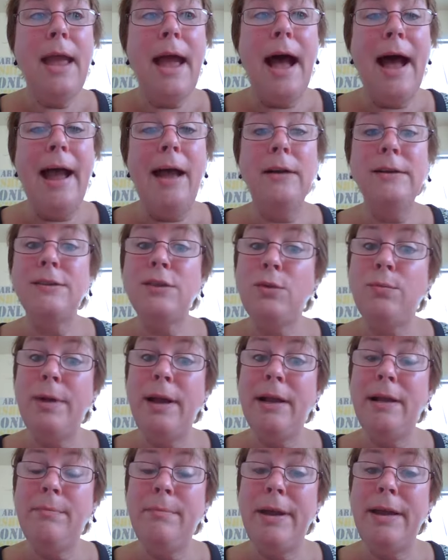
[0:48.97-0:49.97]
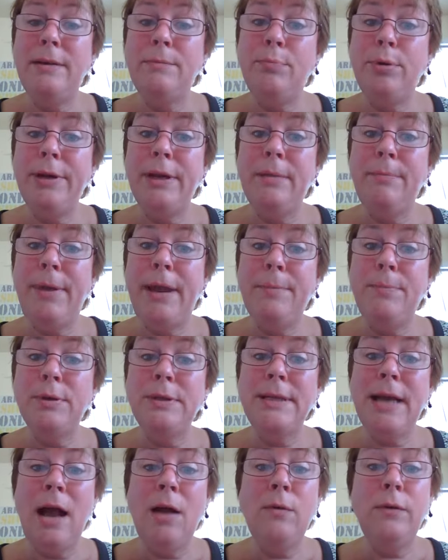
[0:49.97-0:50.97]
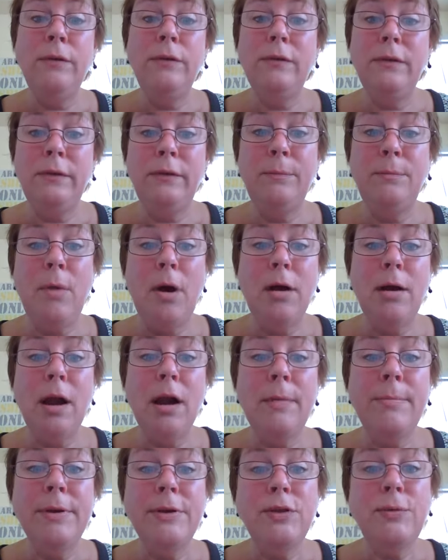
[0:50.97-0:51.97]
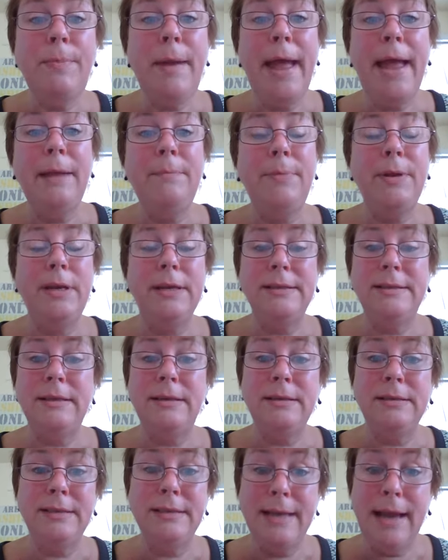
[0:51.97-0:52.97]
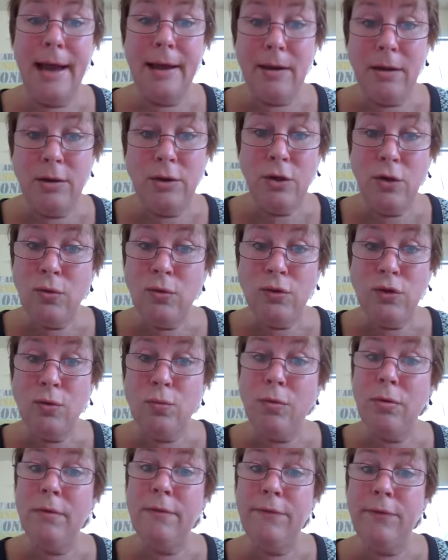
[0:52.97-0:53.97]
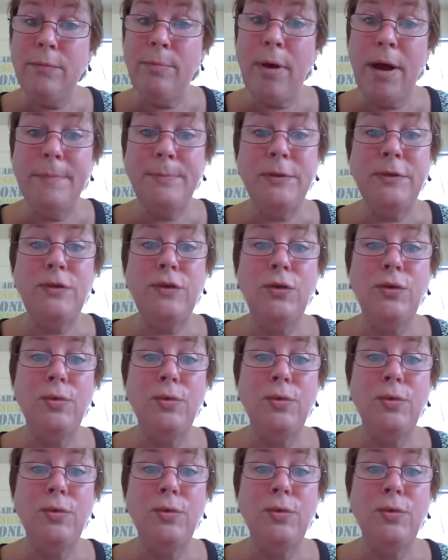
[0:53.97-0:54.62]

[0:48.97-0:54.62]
I also recommend bringing paper towels in a small garbage bag because it is not unusual for pups